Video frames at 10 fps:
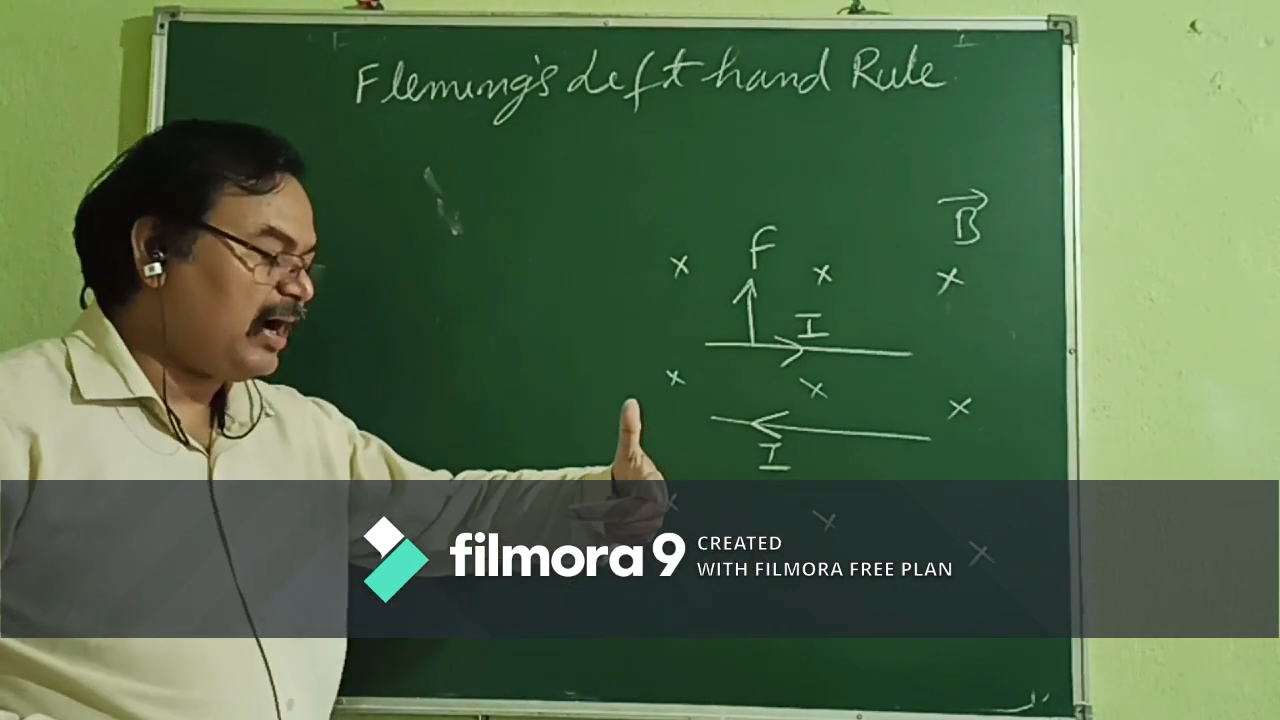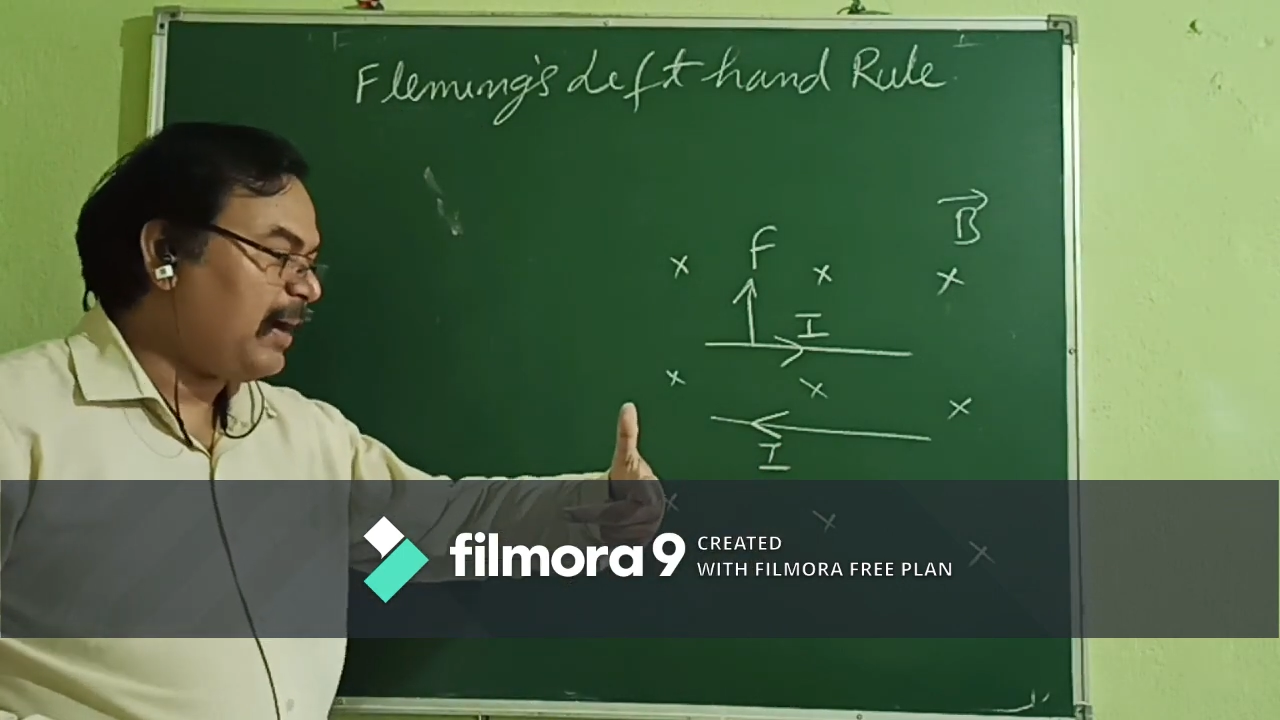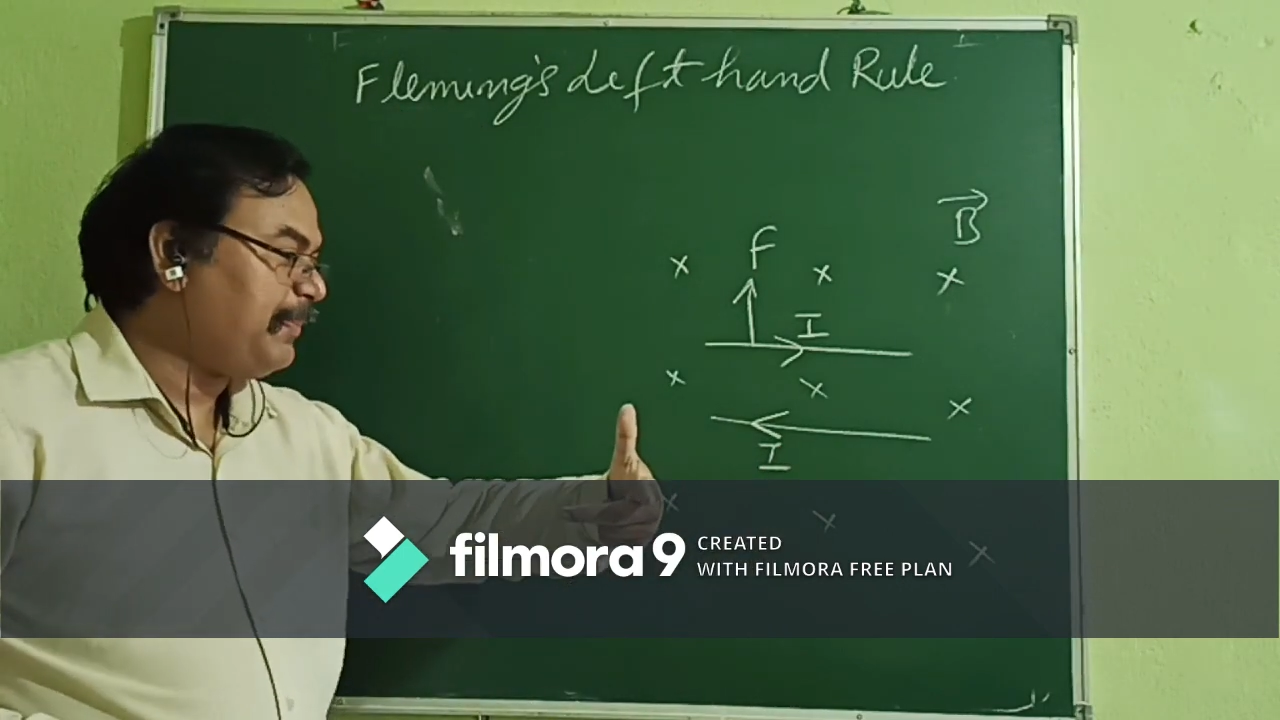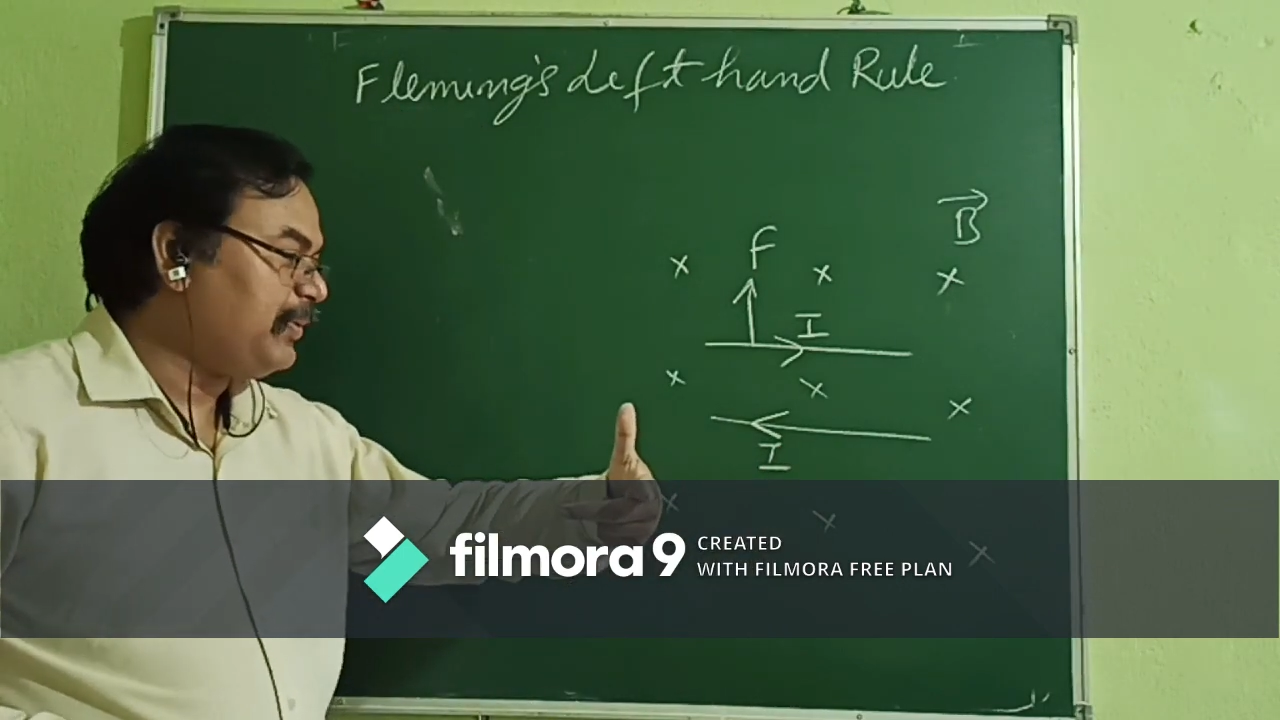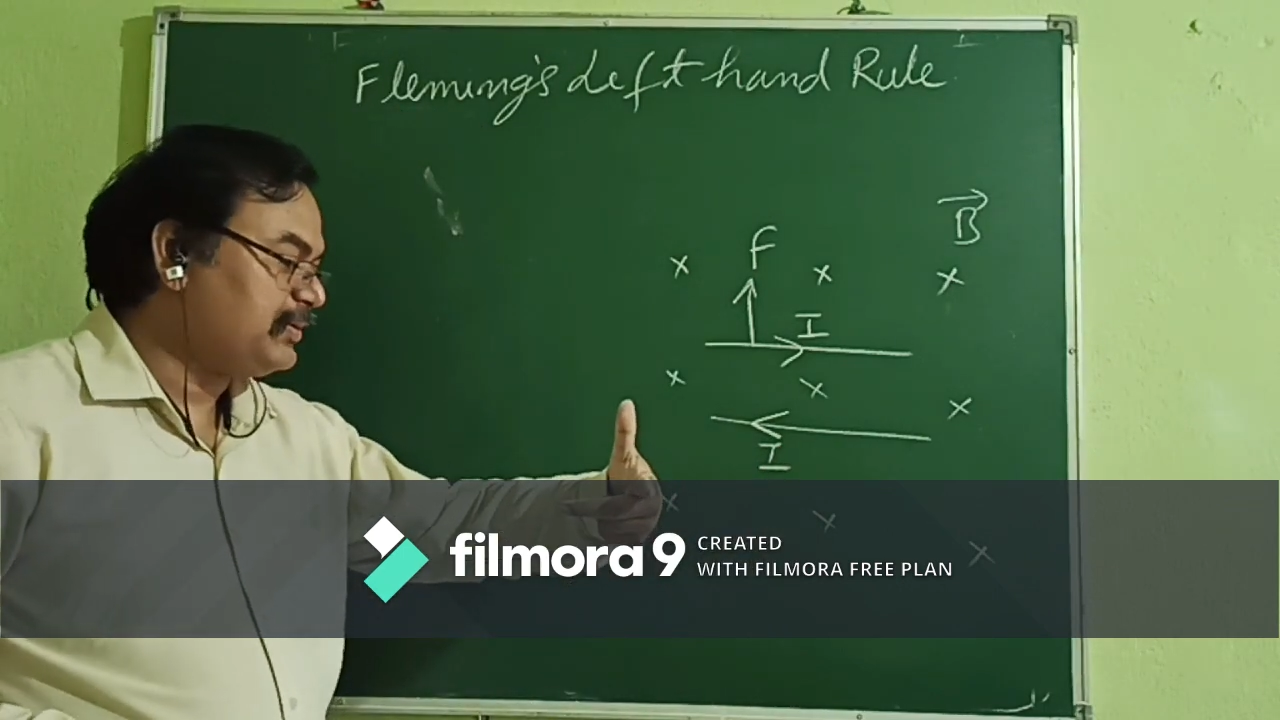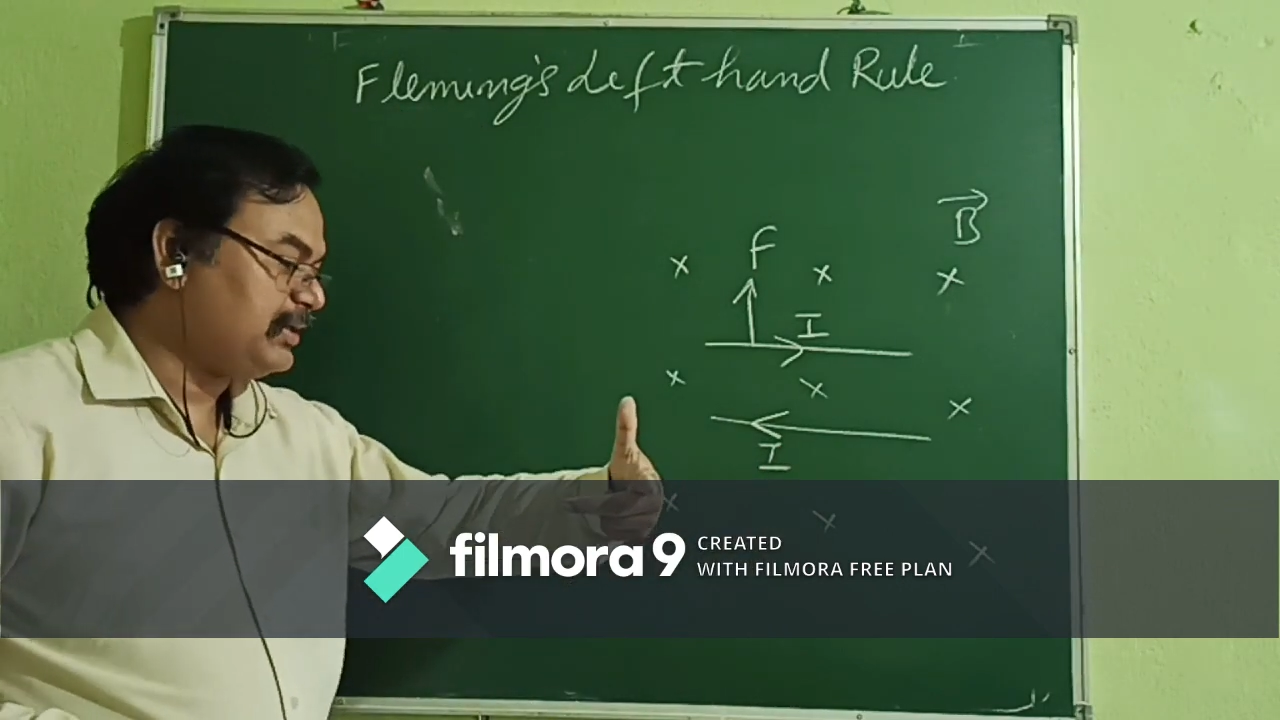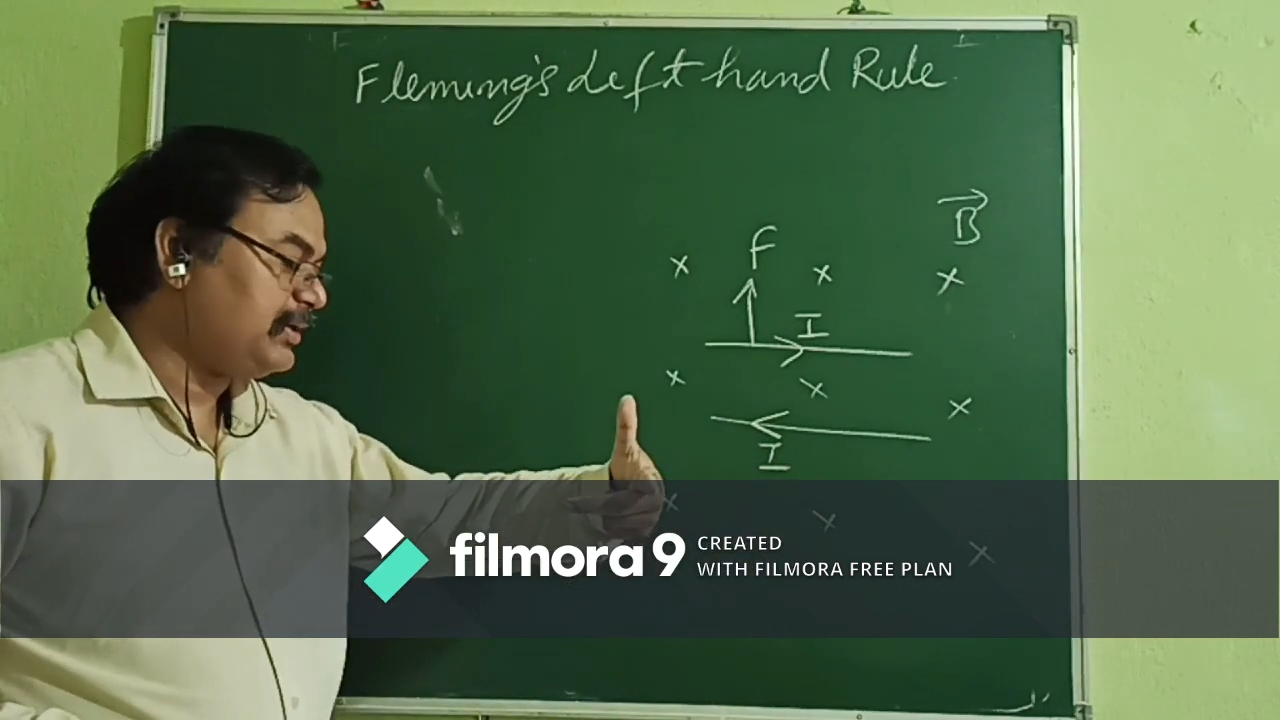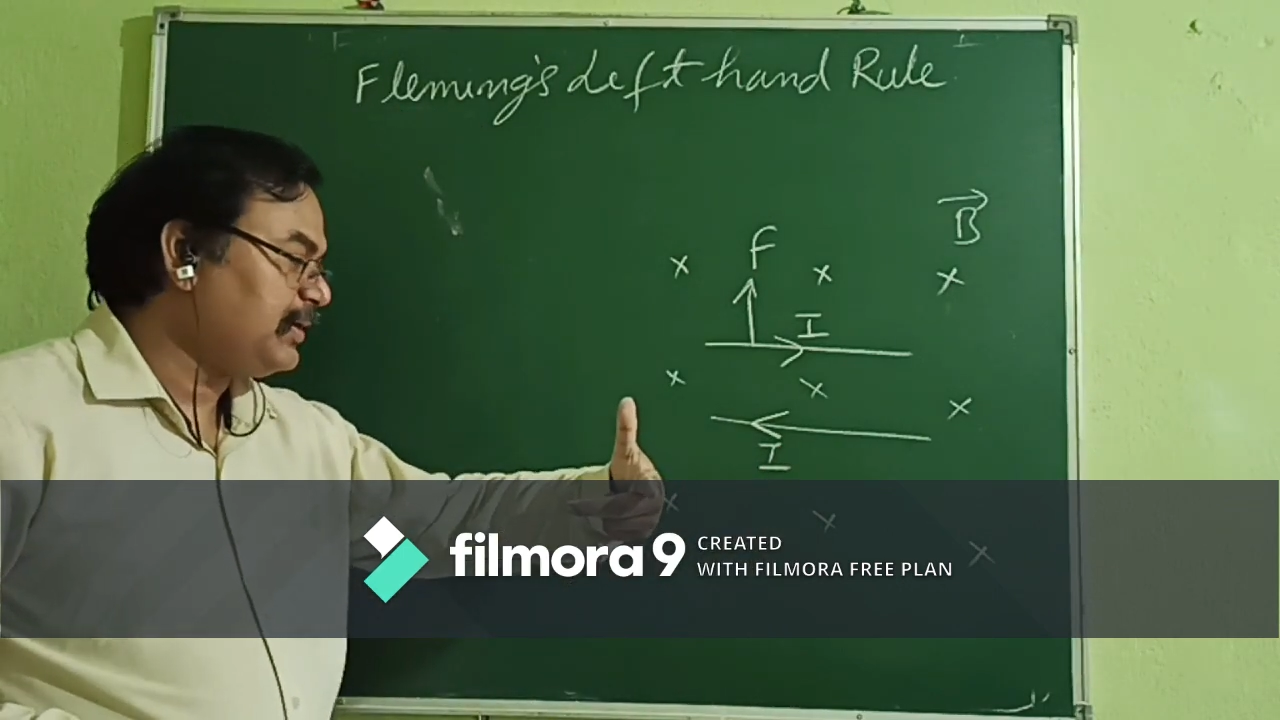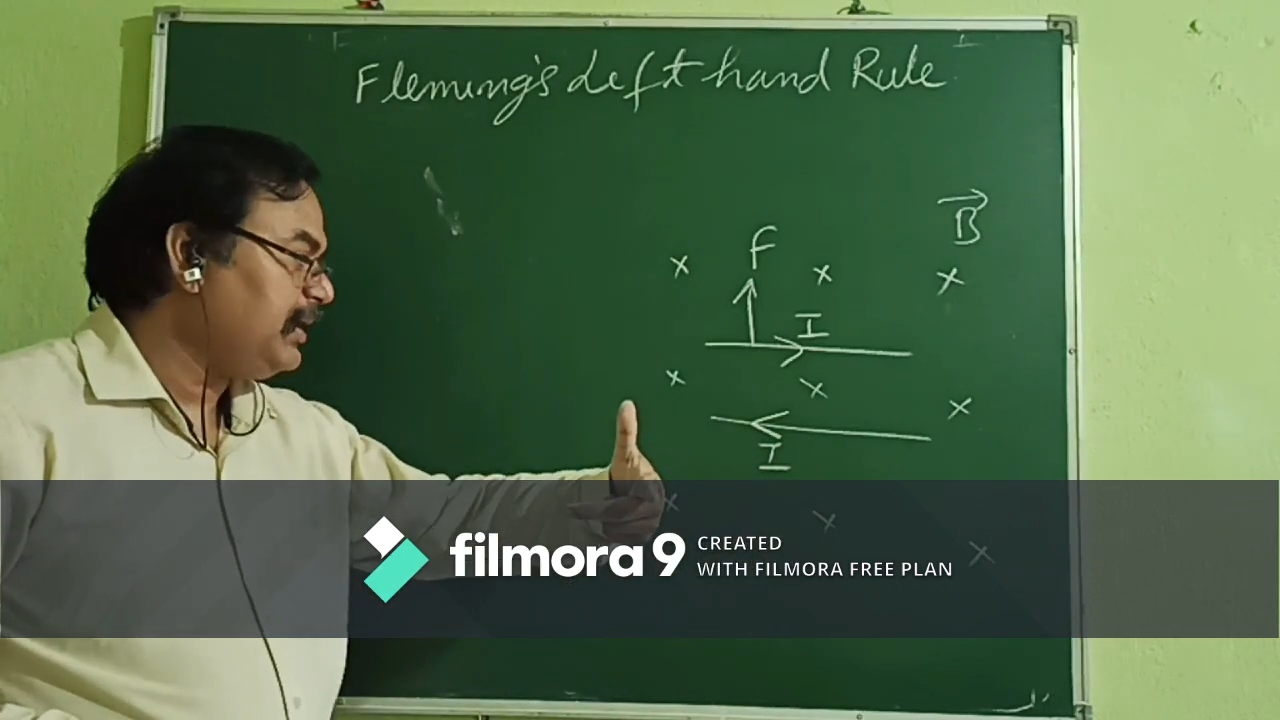opposite.